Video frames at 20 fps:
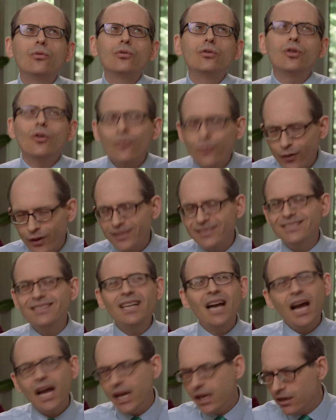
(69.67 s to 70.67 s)
So, if our
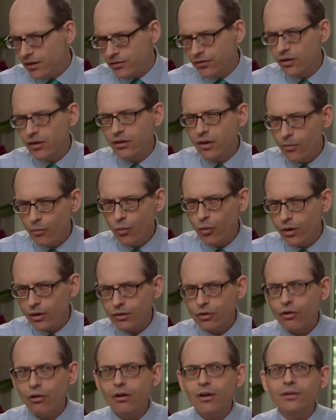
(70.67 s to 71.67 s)
diet is the number
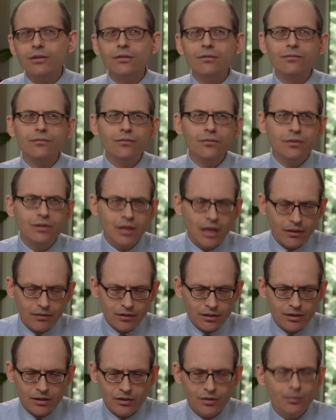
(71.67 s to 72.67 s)
one cause of
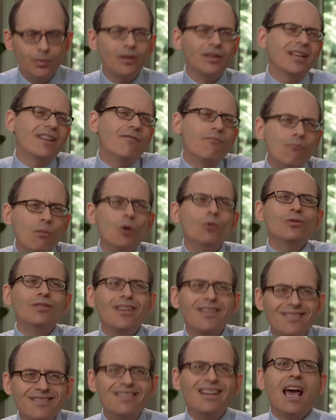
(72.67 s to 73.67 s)
death and disability, if
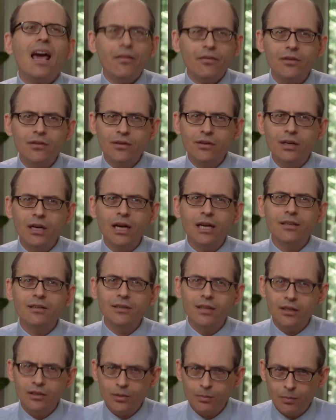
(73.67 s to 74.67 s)
most deaths in the United
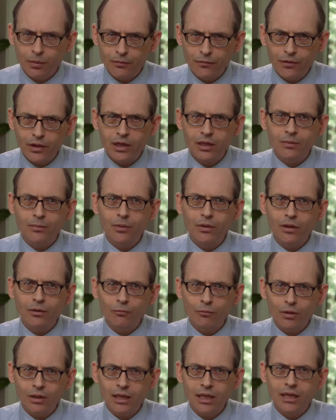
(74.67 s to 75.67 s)
States are preventable
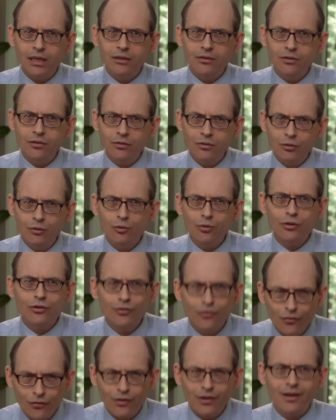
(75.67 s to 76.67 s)
and related to
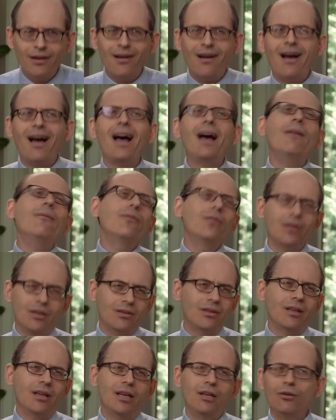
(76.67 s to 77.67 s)
nutrition, then
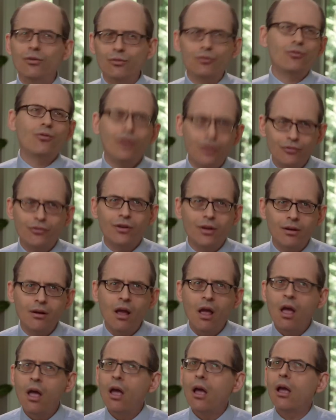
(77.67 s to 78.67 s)
obviously
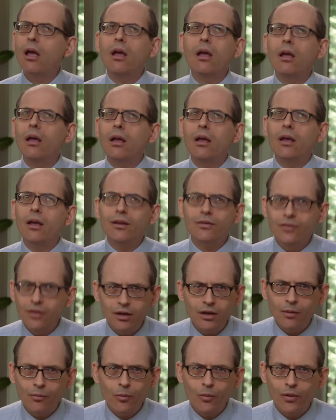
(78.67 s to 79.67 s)
nutrition is
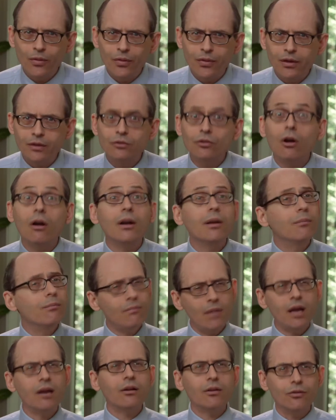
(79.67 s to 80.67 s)
the number one thing taught
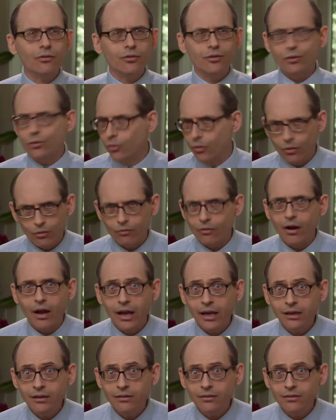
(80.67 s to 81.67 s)
in medical school,
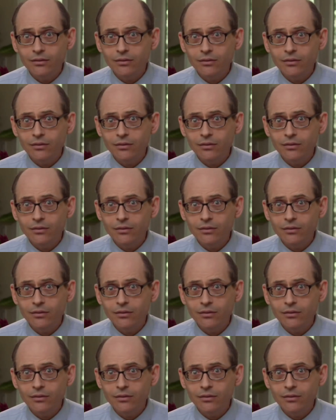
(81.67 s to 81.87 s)
right?